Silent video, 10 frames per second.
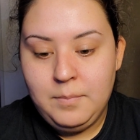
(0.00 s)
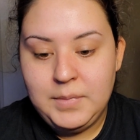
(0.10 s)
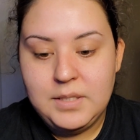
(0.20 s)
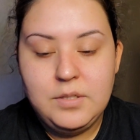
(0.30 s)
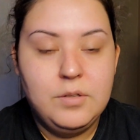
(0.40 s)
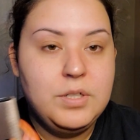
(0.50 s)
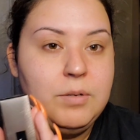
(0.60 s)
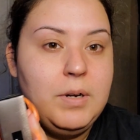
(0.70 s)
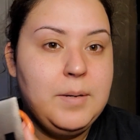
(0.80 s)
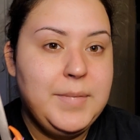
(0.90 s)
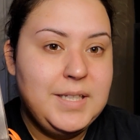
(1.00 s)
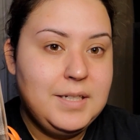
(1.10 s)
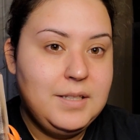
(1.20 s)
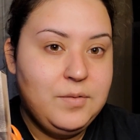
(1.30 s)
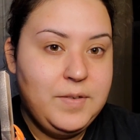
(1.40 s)
So she
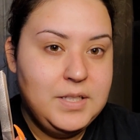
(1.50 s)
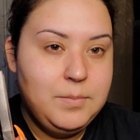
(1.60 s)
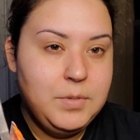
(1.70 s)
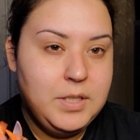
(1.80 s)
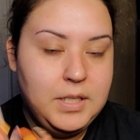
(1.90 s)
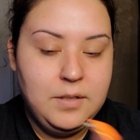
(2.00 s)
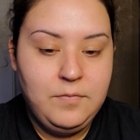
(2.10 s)
recommended the Fenty Beauty